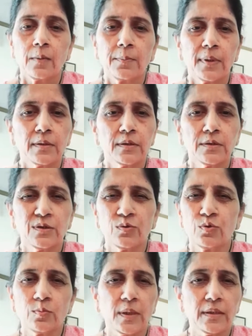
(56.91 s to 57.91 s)
But uh, due
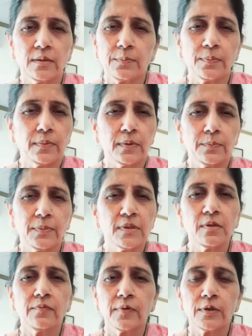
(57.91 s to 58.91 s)
to my
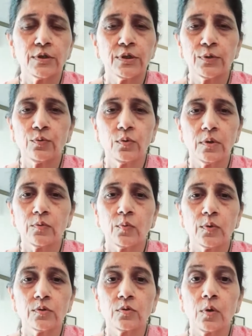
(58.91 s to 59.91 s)
busy work schedule, it
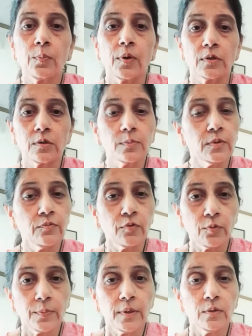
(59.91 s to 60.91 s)
was not possible
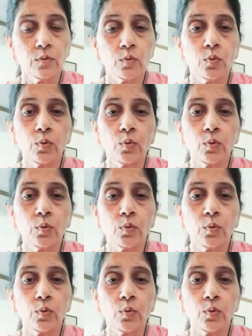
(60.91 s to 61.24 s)
for me to go